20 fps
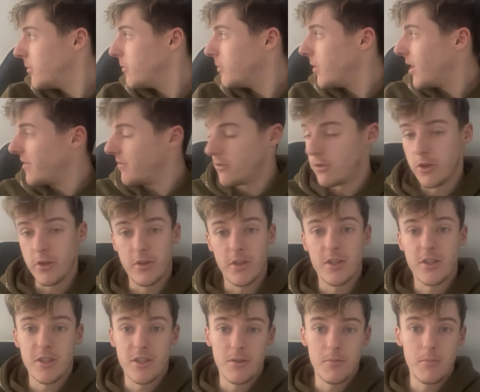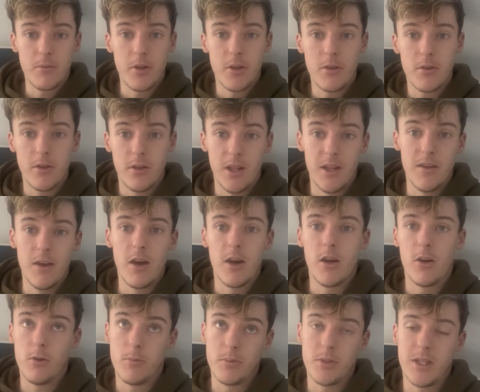I've turned this in the
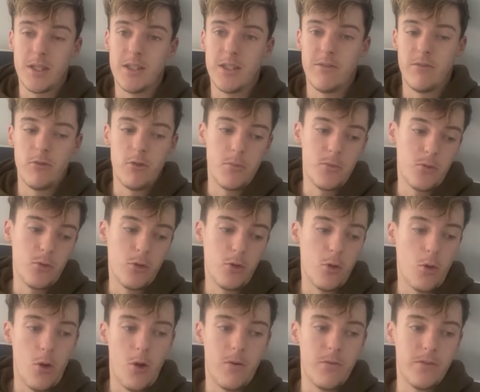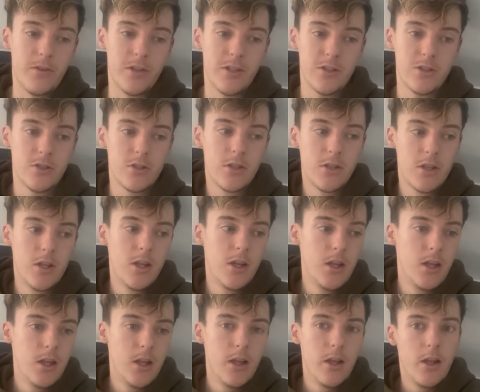upstairs living room into a new office
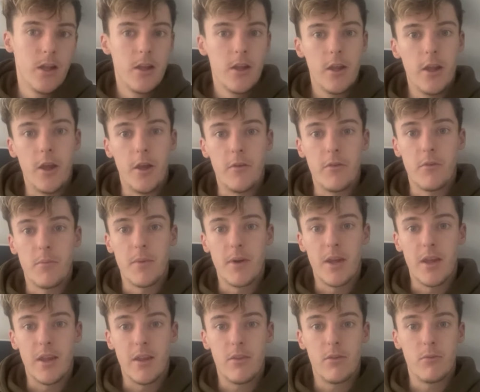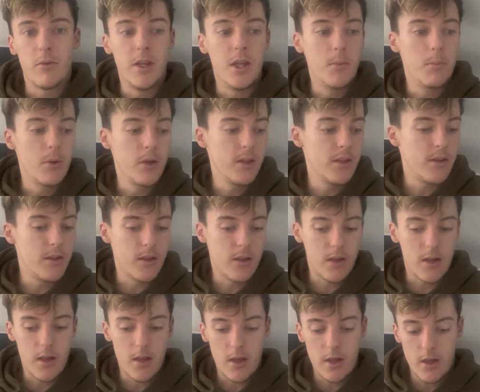for my 3D printing.
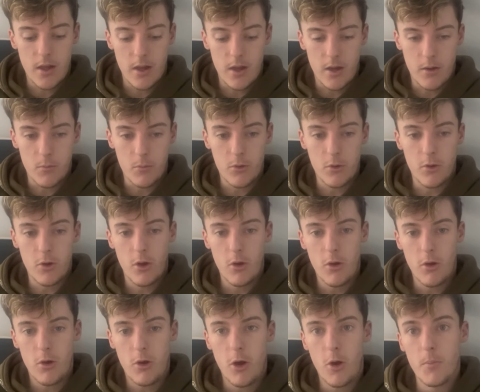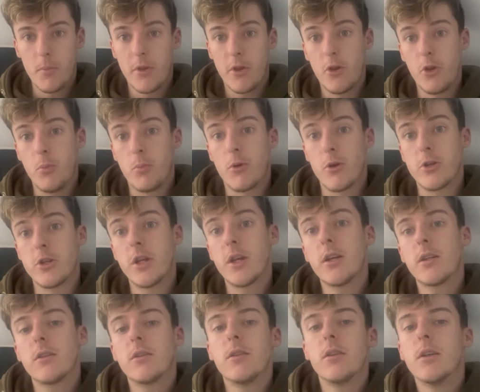On with a new
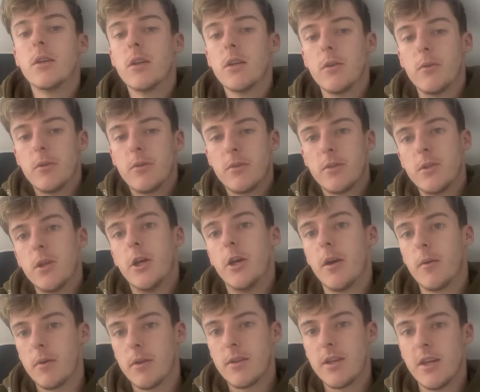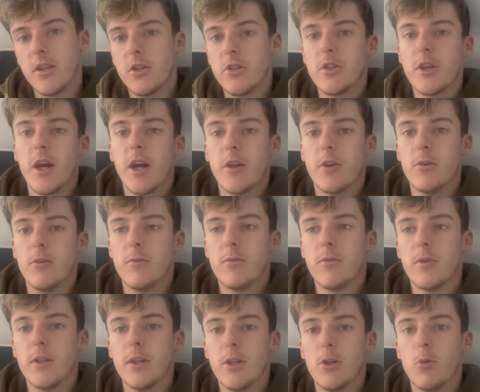project. I'm going to take the channel
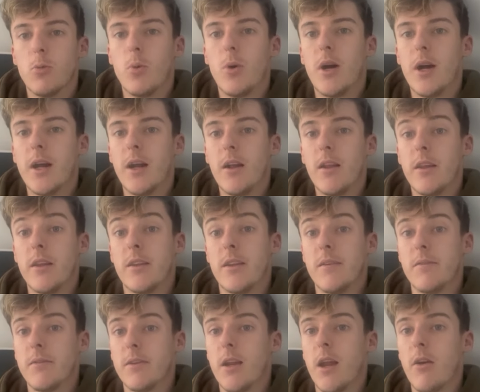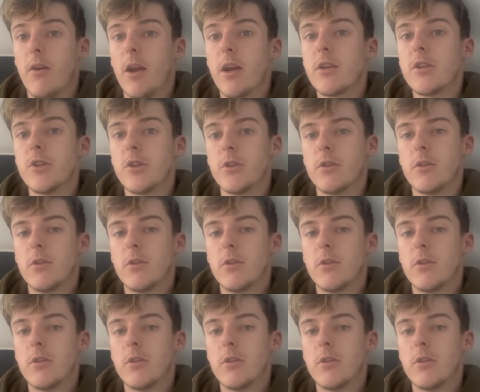for a little while in a different direction.